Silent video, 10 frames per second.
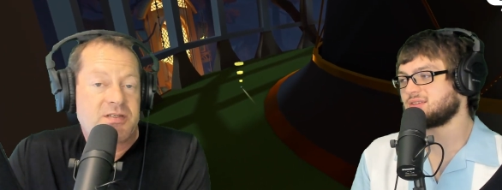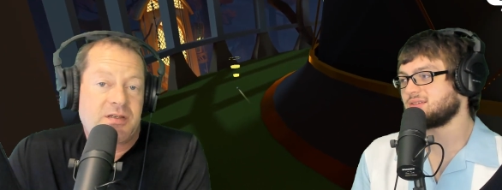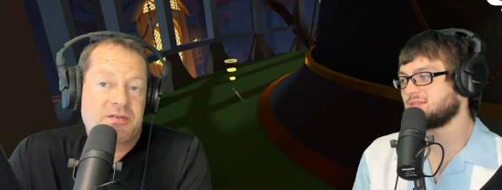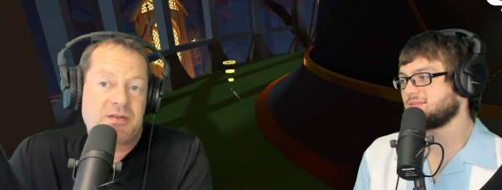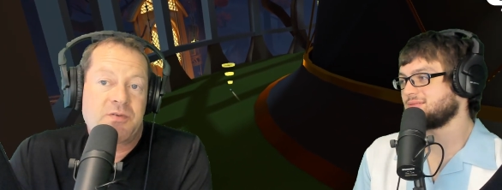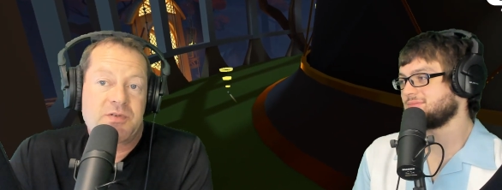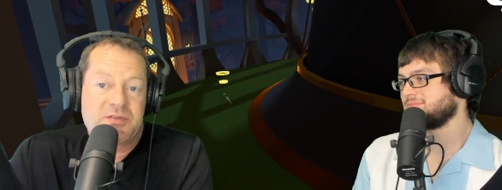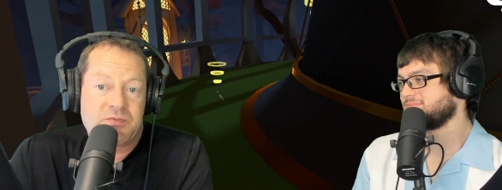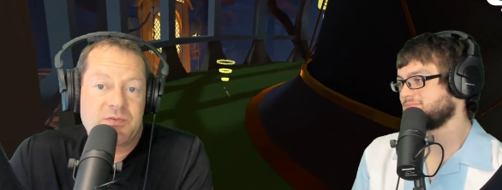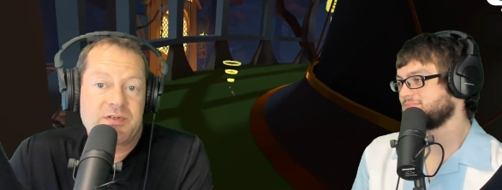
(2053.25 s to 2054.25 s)
Speaker 1: said it
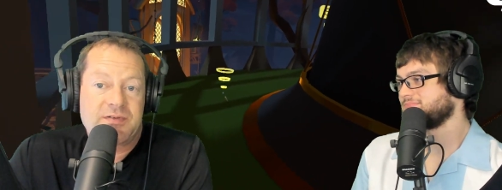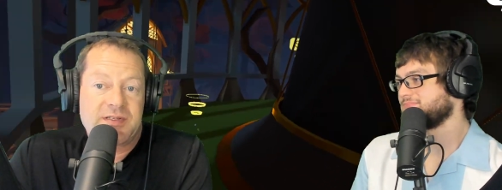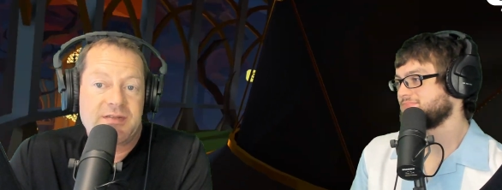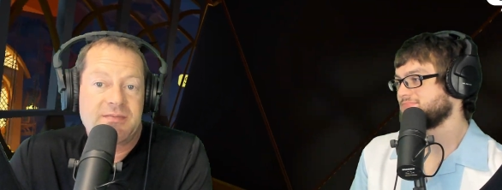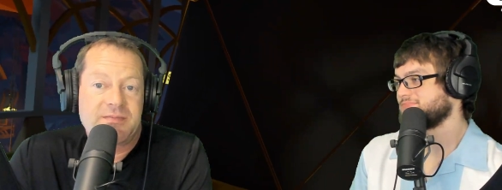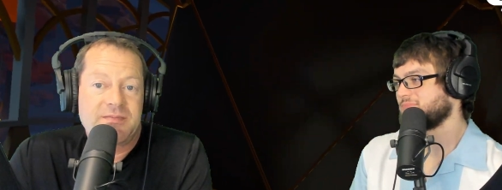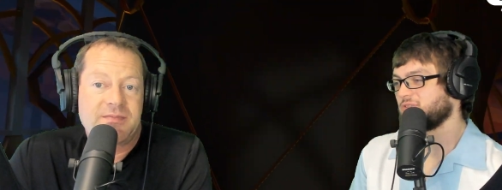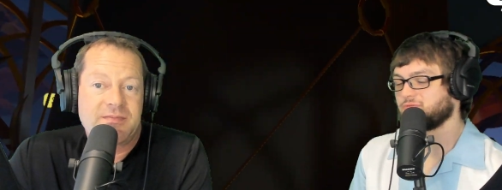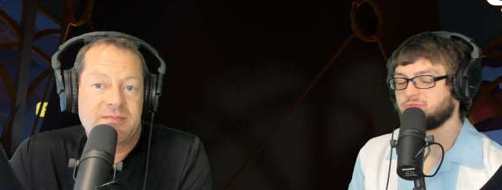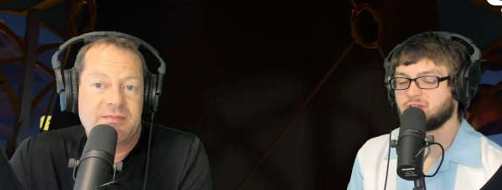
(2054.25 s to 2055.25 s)
was really
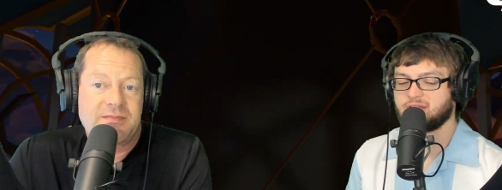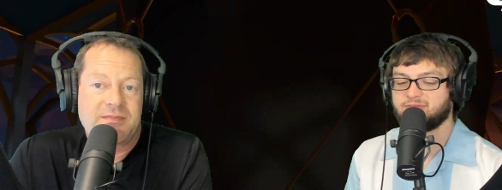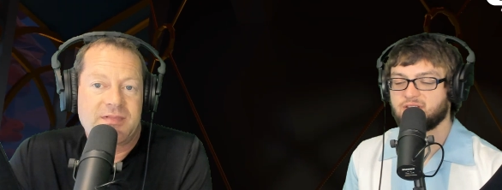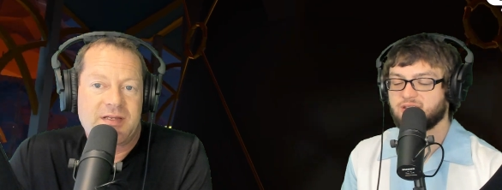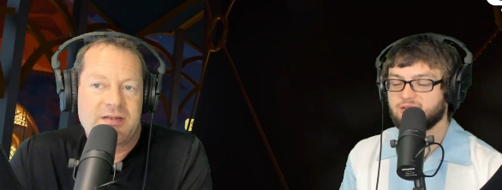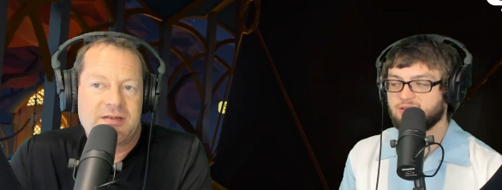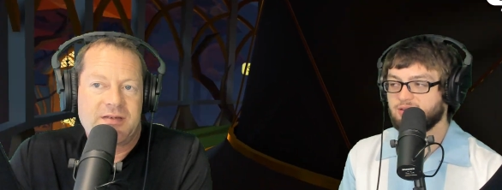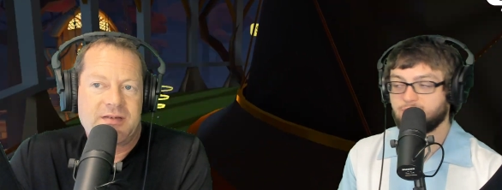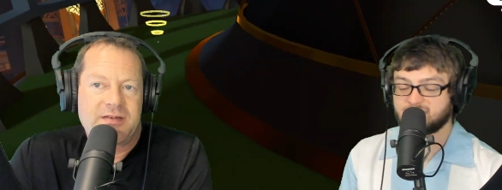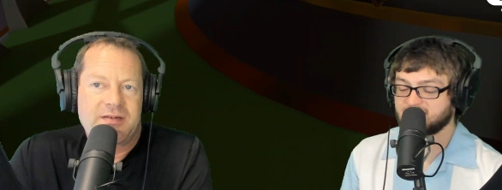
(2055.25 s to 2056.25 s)
fitting.
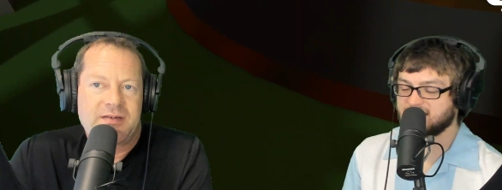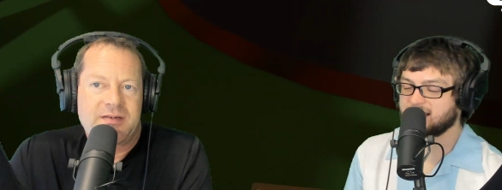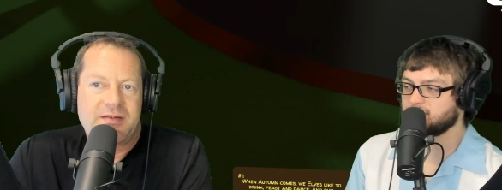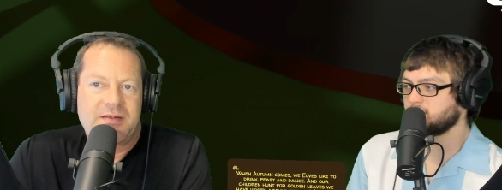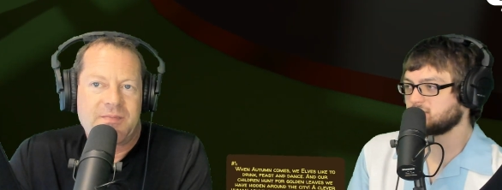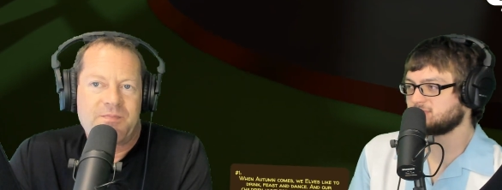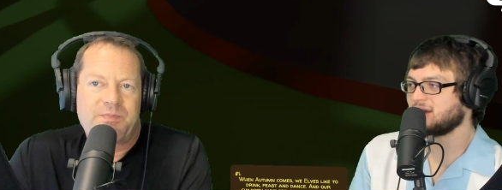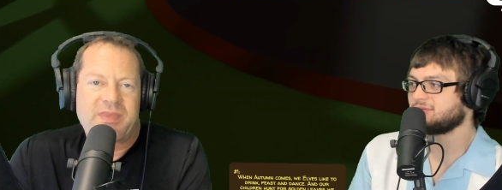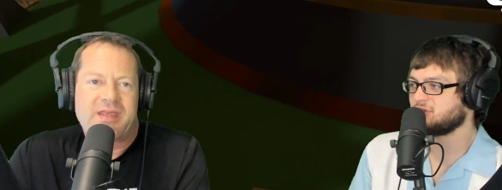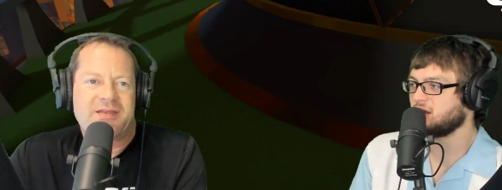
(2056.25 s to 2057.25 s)
Speaker 2: Well, it's exactly what you'd
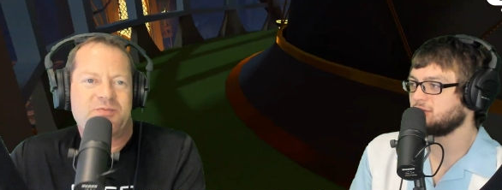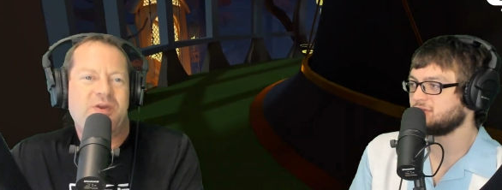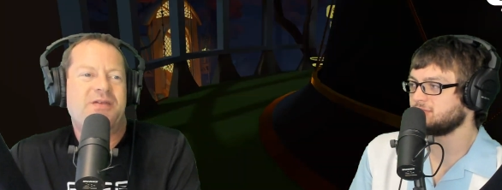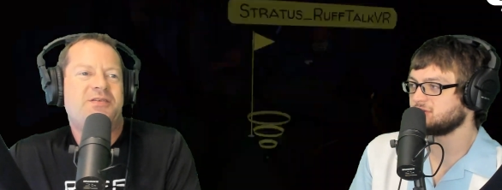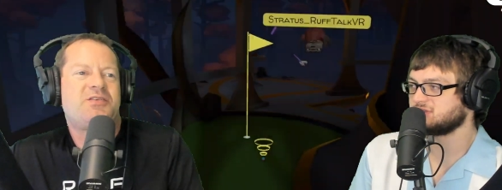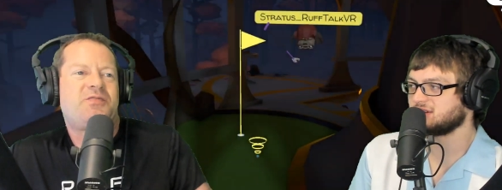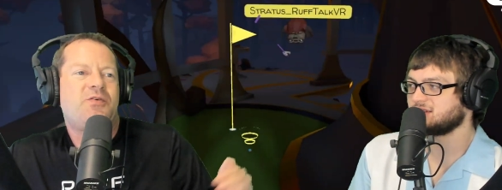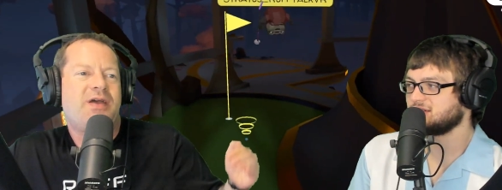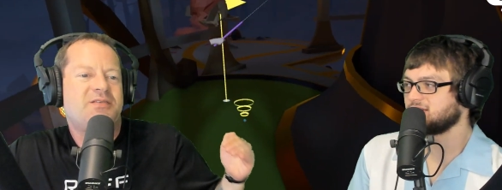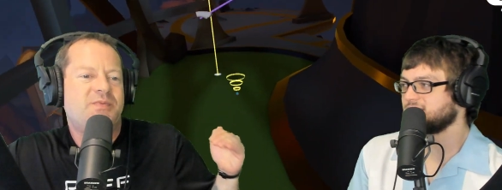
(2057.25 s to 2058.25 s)
expect
Speaker 1: for Elfheim music. It's weird because if
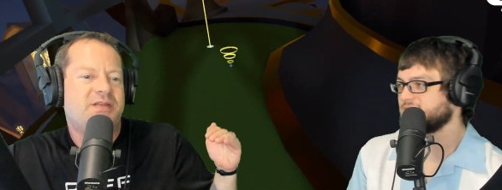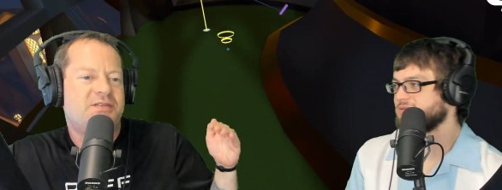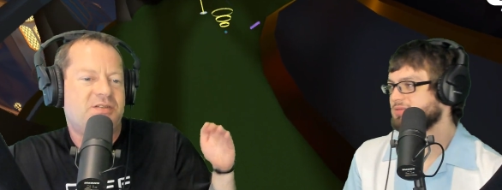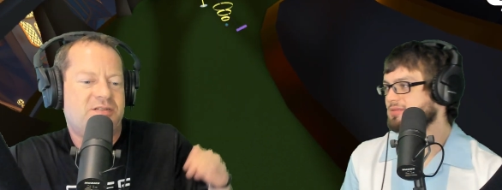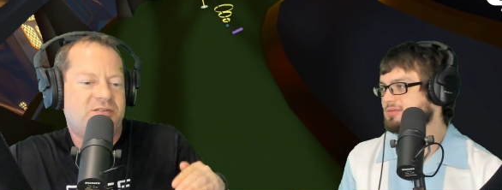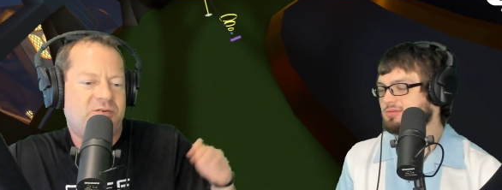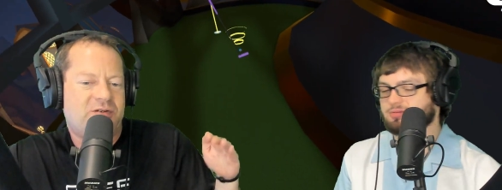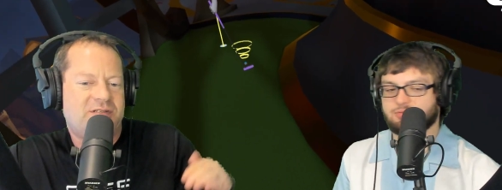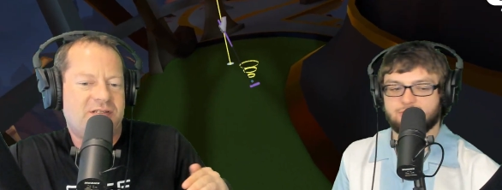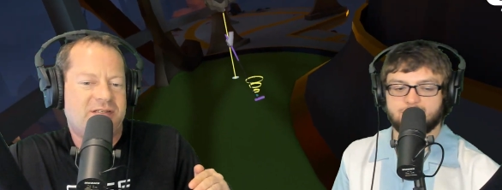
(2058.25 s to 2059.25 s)
you asked me to judge
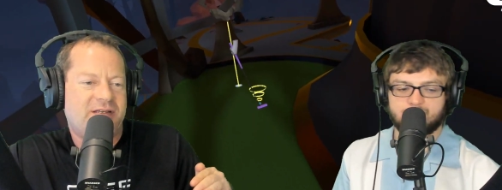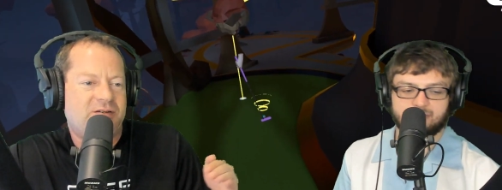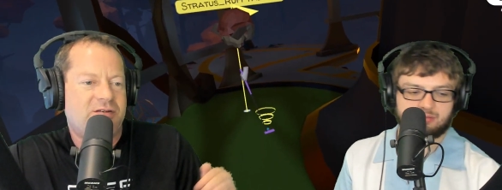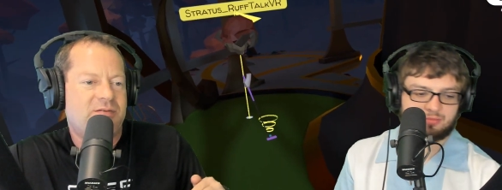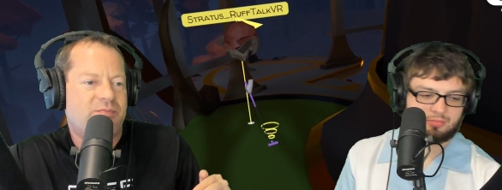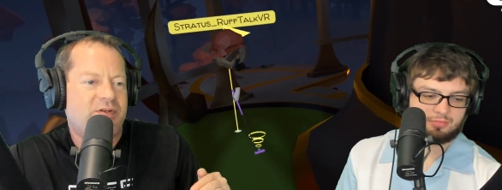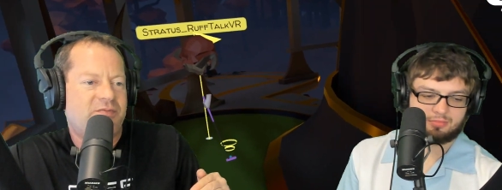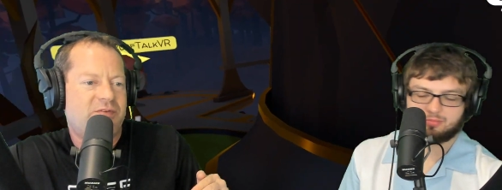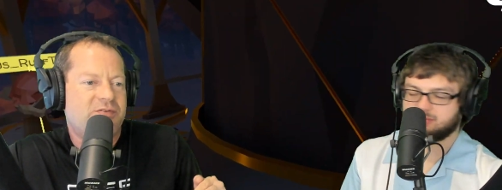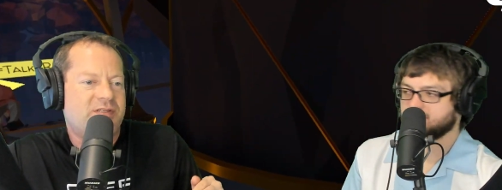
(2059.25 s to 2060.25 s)
courses, I couldn't. But
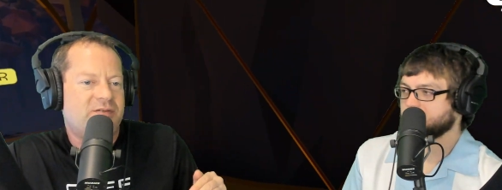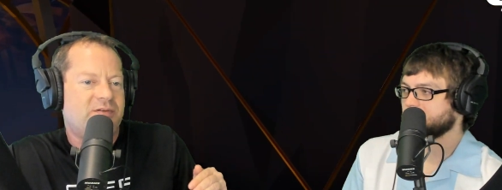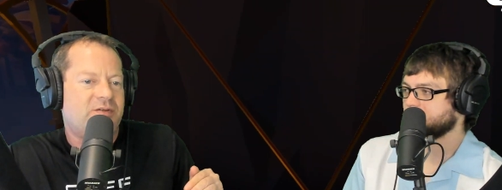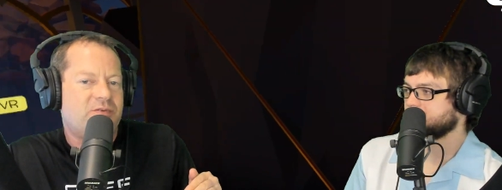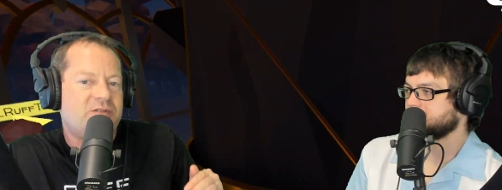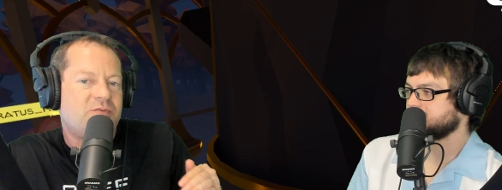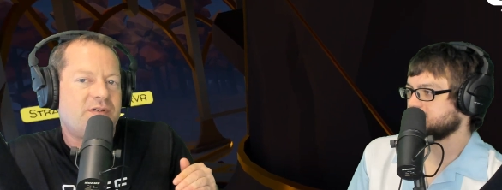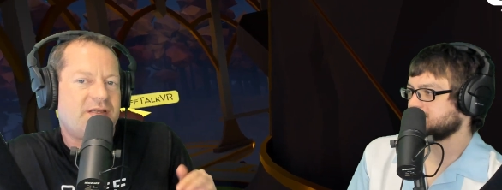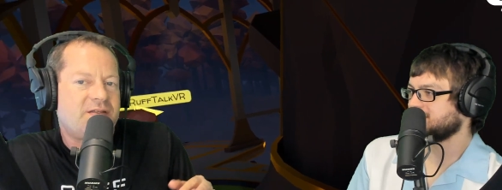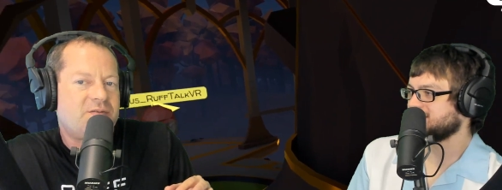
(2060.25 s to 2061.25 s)
if you said like which
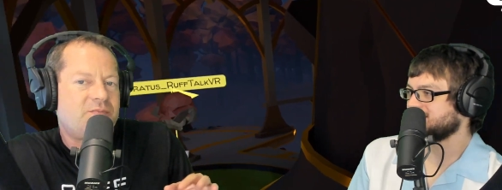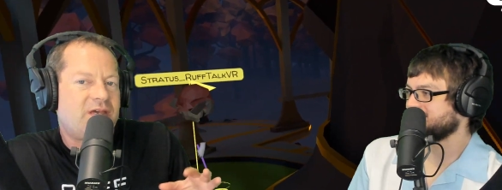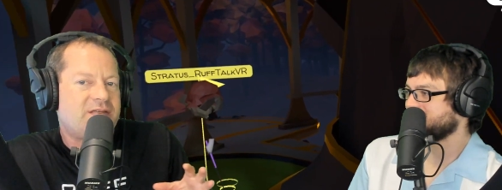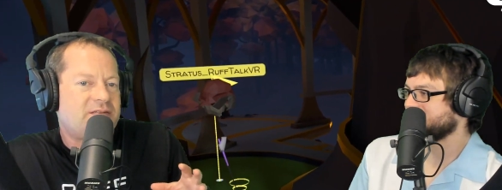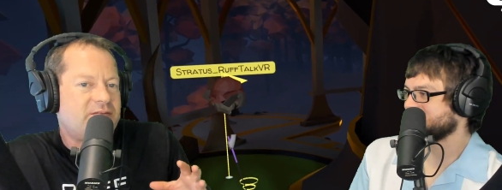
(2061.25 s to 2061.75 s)
one had the best